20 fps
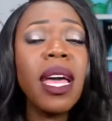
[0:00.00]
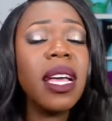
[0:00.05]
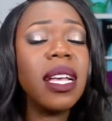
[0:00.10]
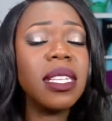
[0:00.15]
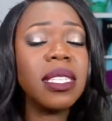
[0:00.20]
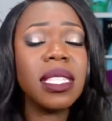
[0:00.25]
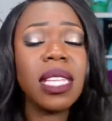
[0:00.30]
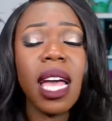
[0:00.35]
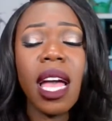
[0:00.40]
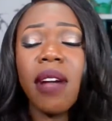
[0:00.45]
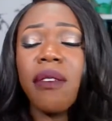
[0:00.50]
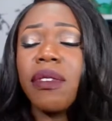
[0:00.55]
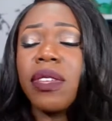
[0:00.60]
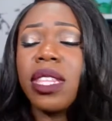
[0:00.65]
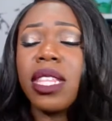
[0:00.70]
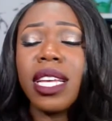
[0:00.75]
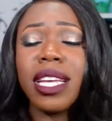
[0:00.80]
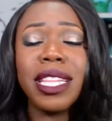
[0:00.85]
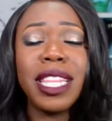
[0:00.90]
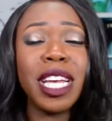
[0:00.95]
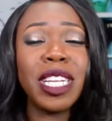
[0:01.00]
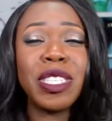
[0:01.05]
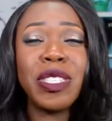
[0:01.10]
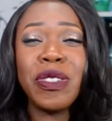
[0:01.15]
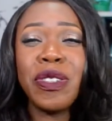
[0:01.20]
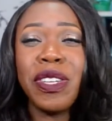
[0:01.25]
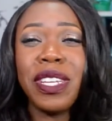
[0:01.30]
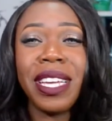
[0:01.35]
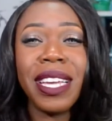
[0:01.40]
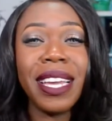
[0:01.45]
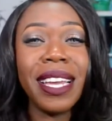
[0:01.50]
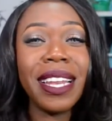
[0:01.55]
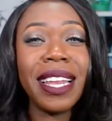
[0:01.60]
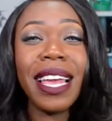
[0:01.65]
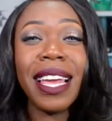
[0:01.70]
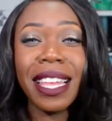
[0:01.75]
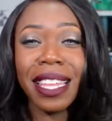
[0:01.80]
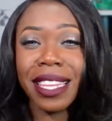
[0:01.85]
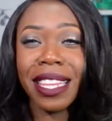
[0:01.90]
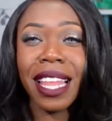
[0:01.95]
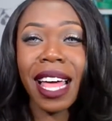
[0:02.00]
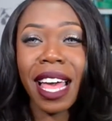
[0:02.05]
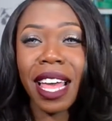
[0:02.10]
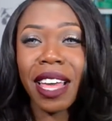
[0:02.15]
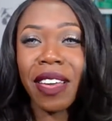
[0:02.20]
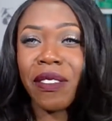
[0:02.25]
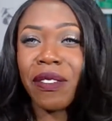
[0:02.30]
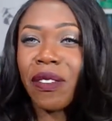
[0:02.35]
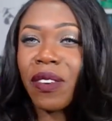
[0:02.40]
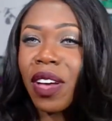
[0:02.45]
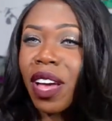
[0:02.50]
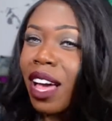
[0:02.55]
is everything that you need in life.